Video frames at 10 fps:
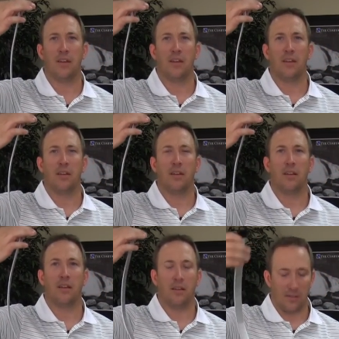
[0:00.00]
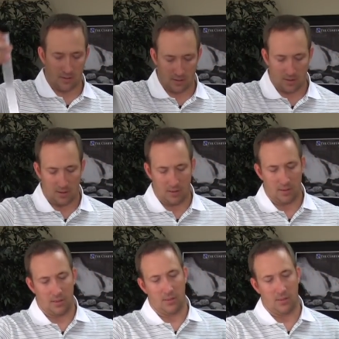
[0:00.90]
Nothing is said.